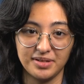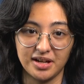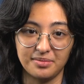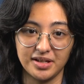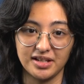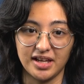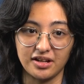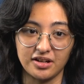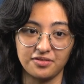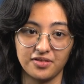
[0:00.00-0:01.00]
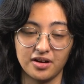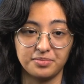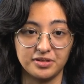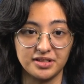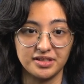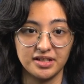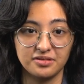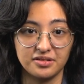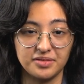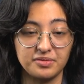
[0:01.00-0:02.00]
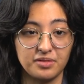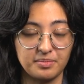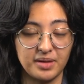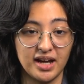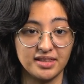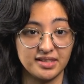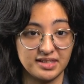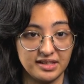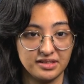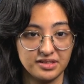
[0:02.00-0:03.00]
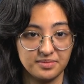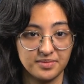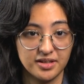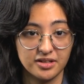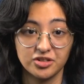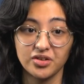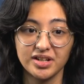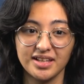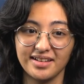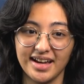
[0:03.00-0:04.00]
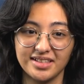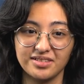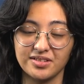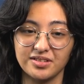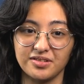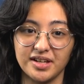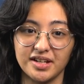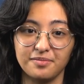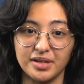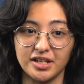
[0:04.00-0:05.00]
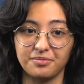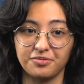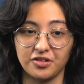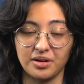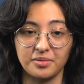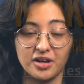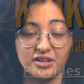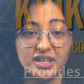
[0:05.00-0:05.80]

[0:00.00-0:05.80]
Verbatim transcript: becoming an anchor for our bulletin or even work behind the scenes? Join Hilo High School's creative media program called